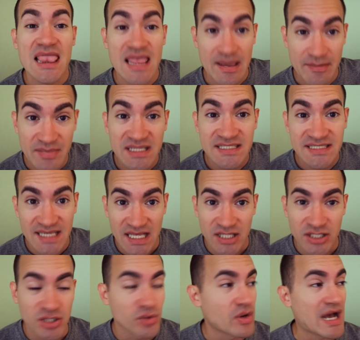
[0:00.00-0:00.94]
let me
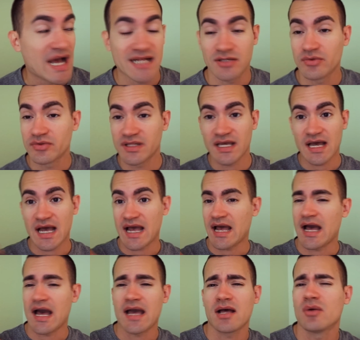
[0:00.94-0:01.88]
tell you, I
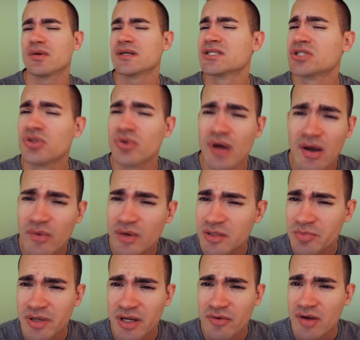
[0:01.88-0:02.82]
always knew I
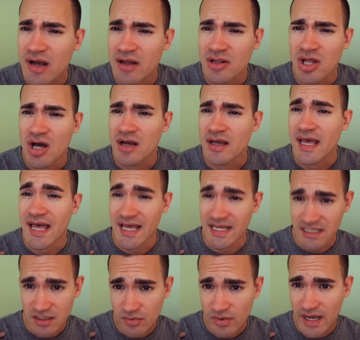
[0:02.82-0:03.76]
wouldn't be around long
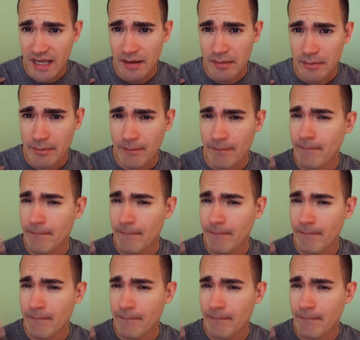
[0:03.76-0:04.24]
anyway.